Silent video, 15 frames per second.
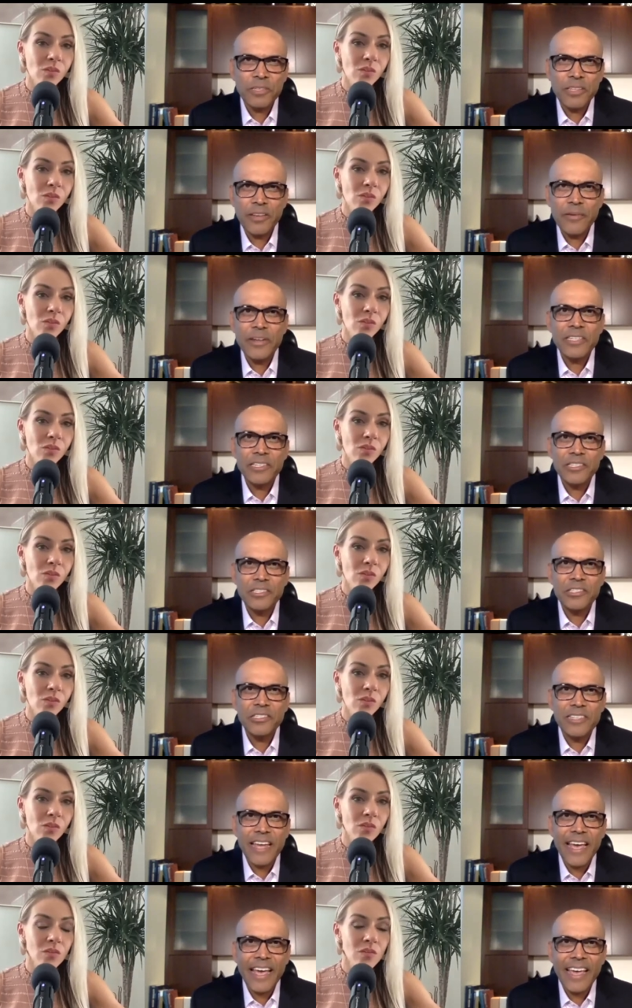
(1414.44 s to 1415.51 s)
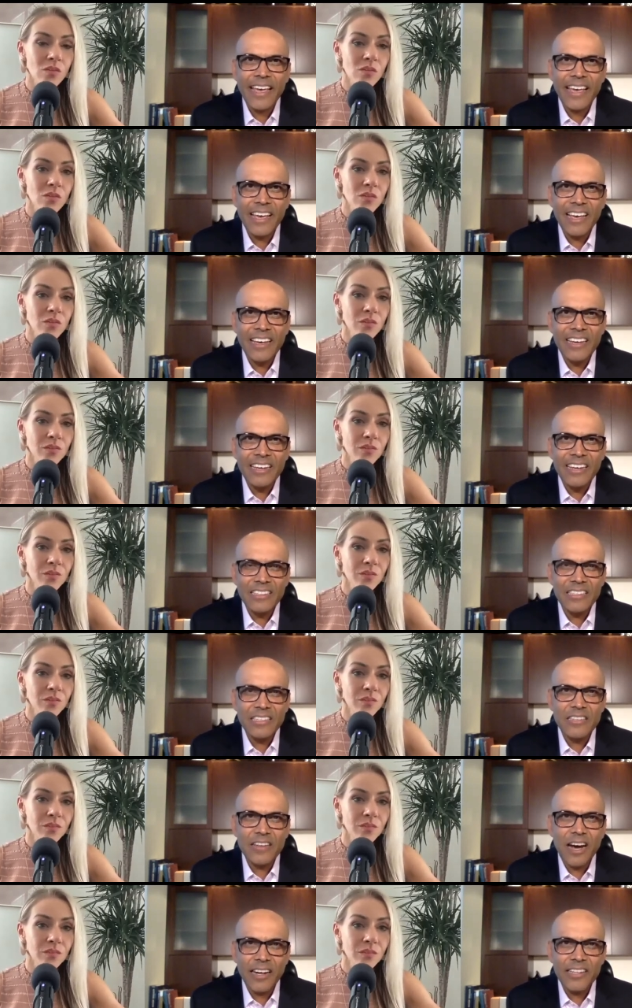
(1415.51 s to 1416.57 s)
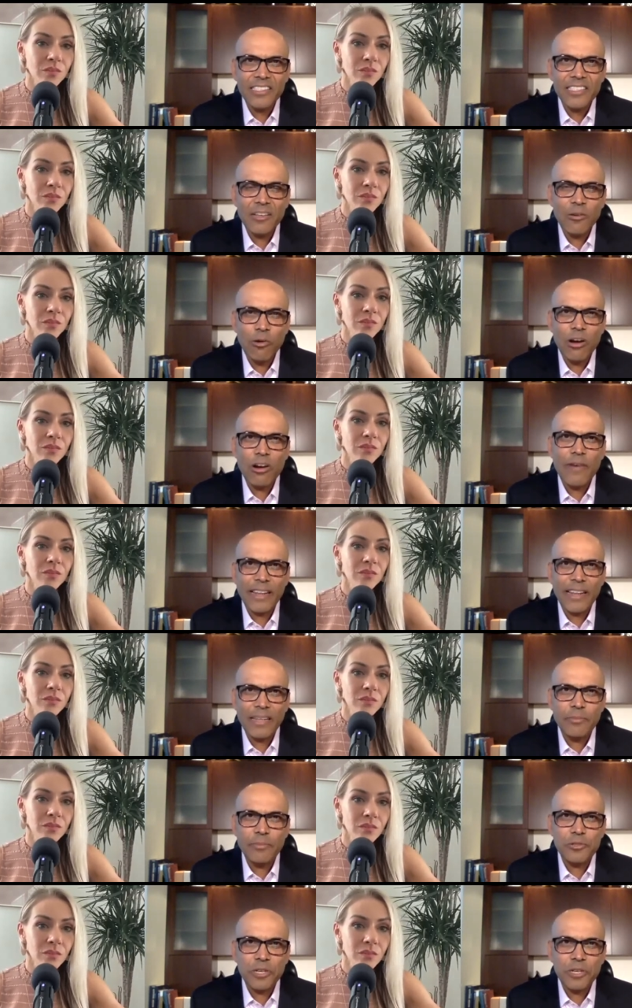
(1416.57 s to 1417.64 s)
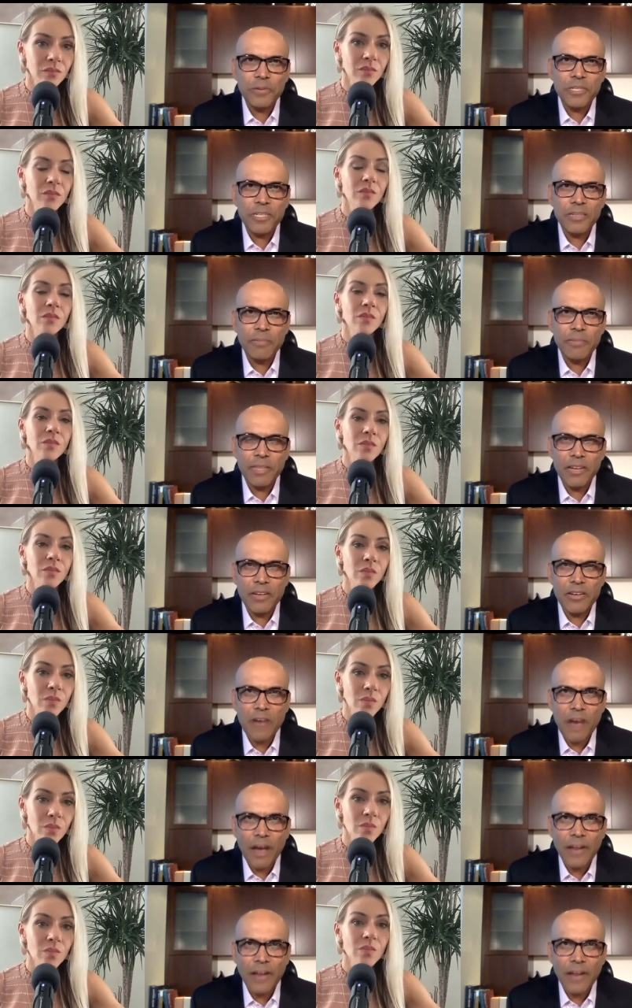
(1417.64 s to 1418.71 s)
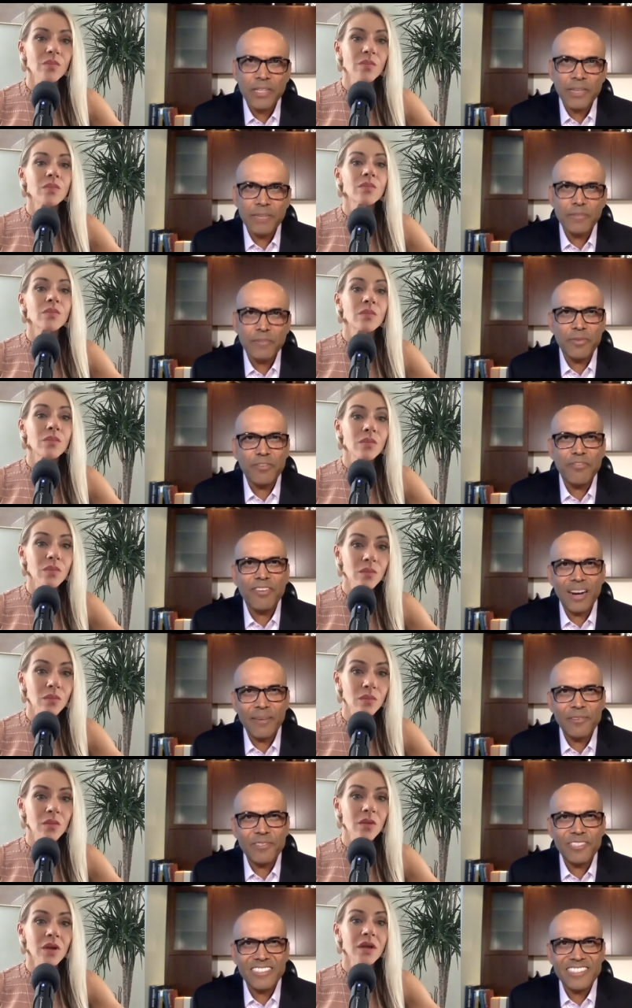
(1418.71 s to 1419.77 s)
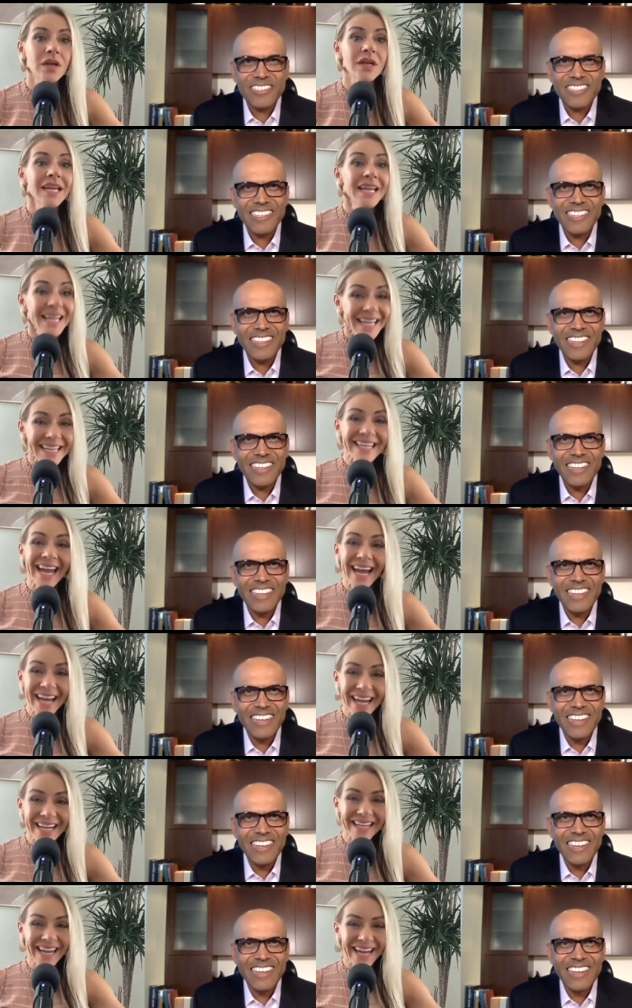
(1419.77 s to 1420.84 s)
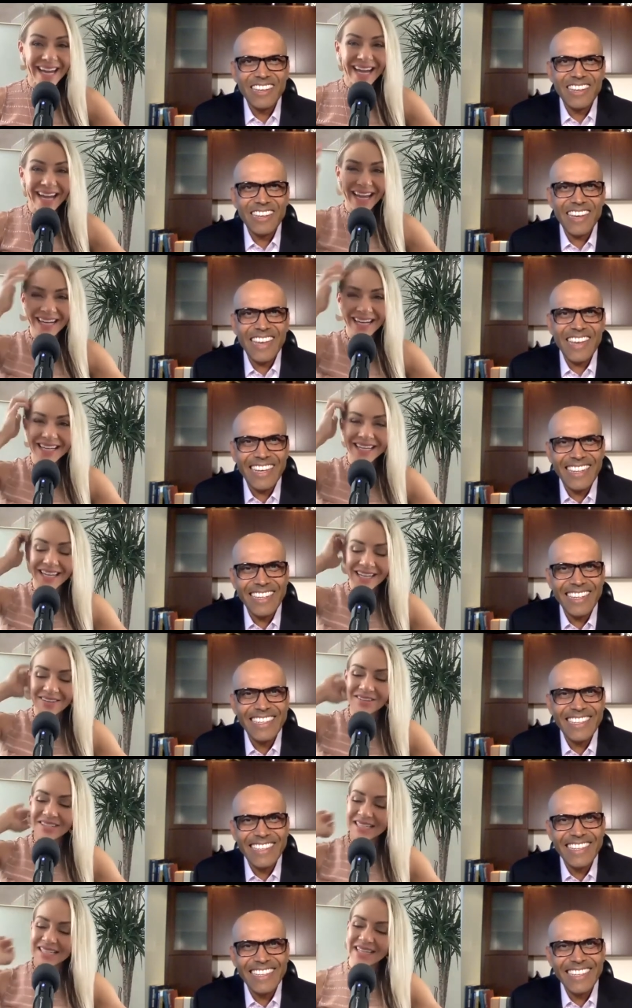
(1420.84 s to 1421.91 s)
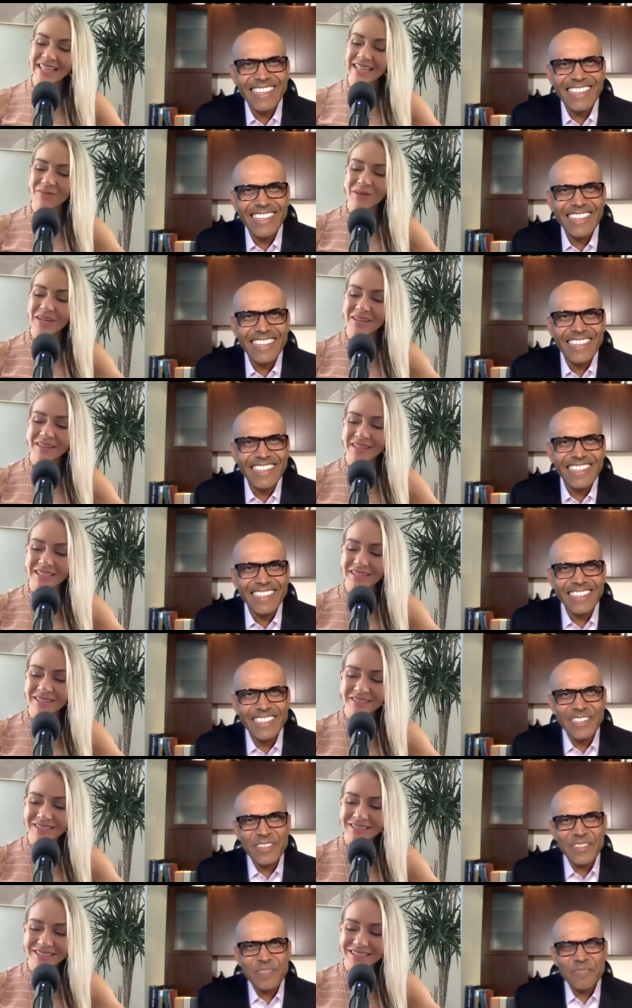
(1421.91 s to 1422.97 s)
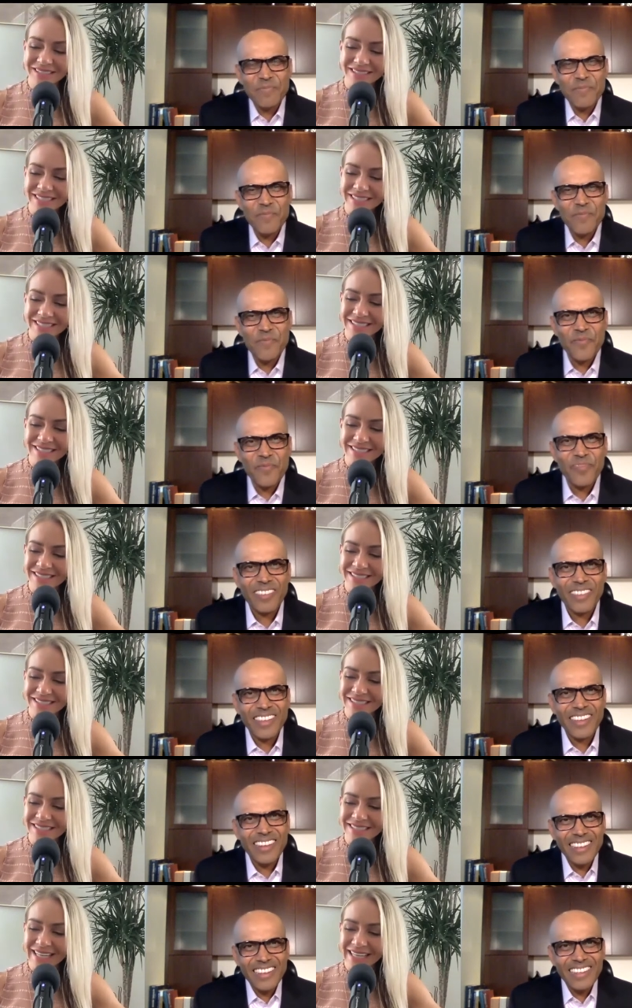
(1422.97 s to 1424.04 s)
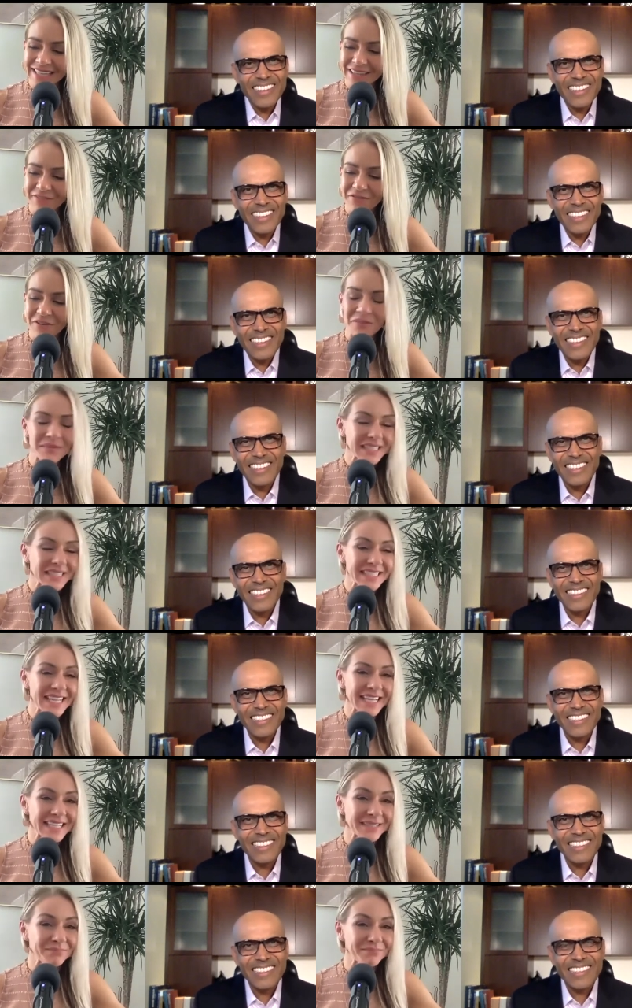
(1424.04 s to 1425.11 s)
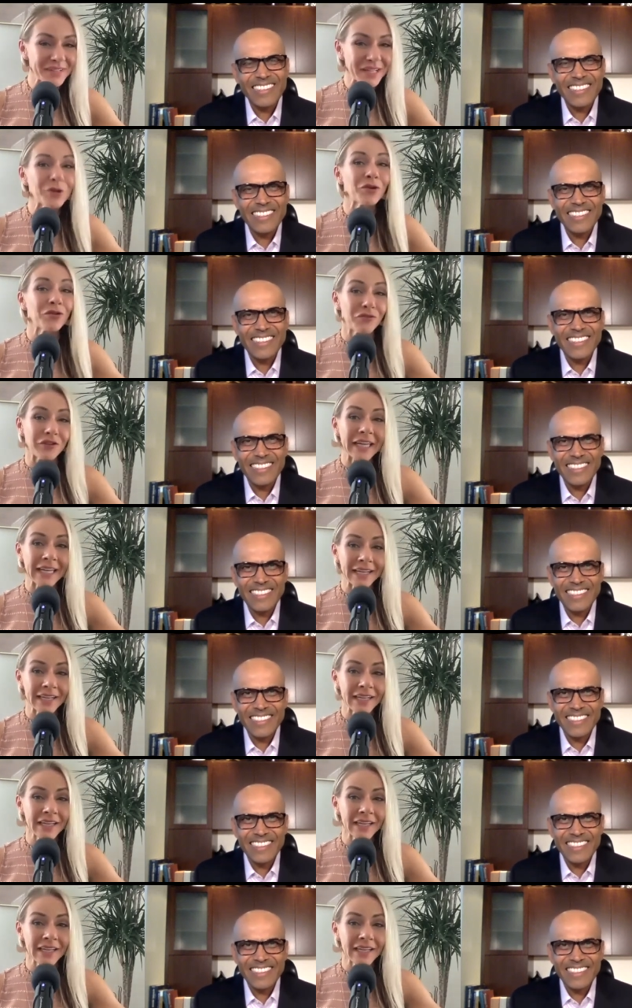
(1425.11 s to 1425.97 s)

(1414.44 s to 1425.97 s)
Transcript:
Speaker 1: that are written today, the doctors are the one writing the prescription, but the knowledge comes from the pharmacist.
Speaker 2: Yeah, yeah. I had a client recently where the doctor didn't like the pharmacist had to intervene.